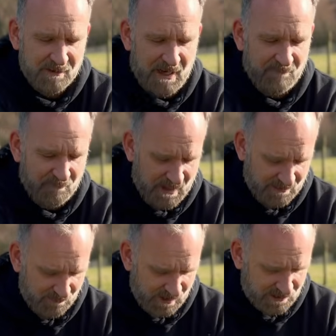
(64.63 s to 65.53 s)
same from
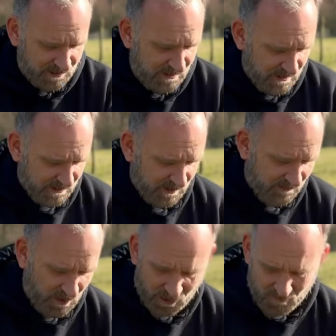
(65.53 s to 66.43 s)
that direction. So
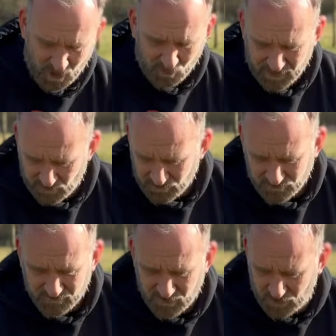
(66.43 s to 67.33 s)
we've got a molehill,
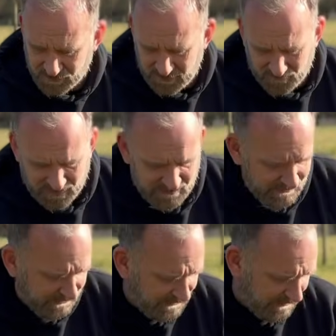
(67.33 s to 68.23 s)
we've got a dibber,
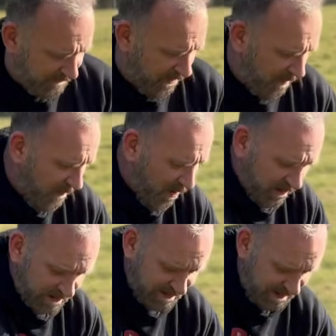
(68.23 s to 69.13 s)
we've got a
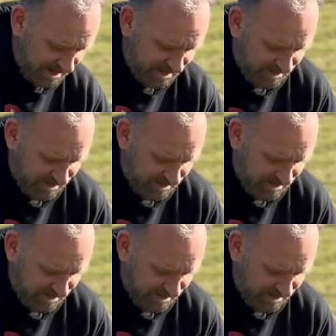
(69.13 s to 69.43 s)
marker stick.